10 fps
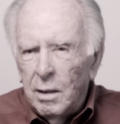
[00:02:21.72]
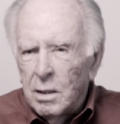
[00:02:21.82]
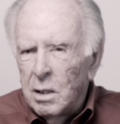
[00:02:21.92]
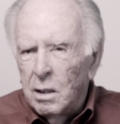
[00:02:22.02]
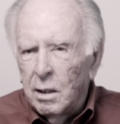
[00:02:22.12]

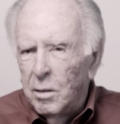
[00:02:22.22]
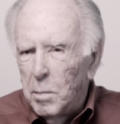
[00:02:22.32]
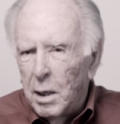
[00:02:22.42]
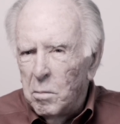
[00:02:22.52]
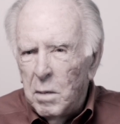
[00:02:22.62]
There's nothing
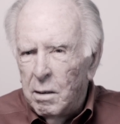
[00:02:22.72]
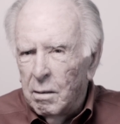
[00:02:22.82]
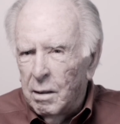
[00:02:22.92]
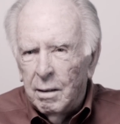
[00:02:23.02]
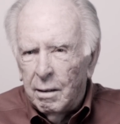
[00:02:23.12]
about
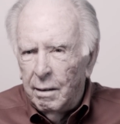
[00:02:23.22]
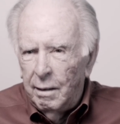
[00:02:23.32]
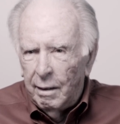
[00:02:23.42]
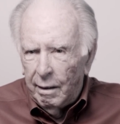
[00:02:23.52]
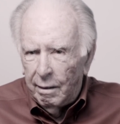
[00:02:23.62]
Americana
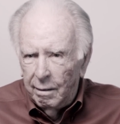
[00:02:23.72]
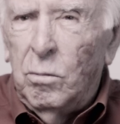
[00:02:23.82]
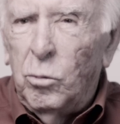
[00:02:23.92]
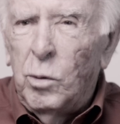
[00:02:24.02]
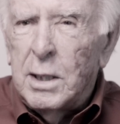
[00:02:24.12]
in it.
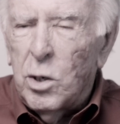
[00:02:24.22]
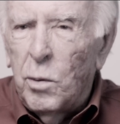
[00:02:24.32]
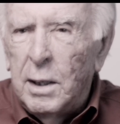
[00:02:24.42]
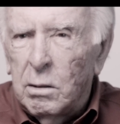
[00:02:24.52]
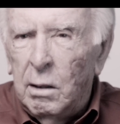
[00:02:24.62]

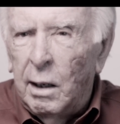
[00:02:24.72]
Restoration